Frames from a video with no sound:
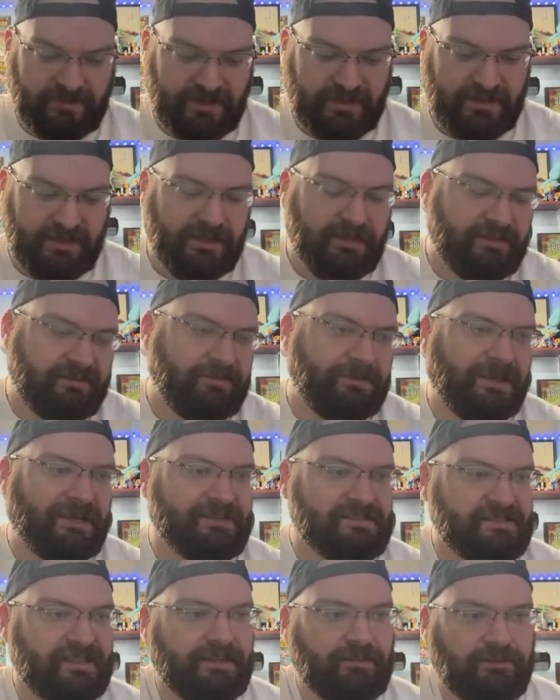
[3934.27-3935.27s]
it's
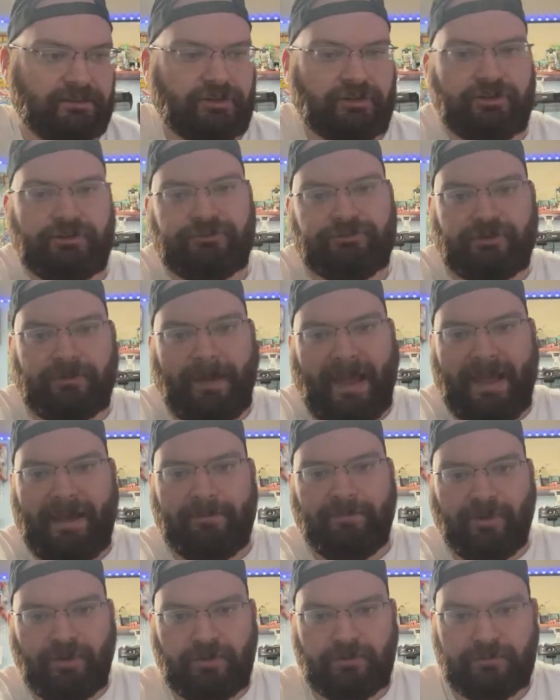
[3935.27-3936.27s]
because they learned from
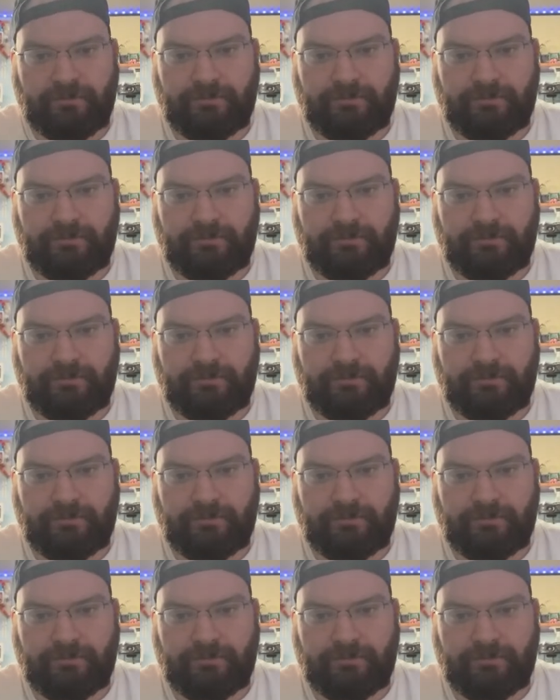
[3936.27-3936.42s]
Apple.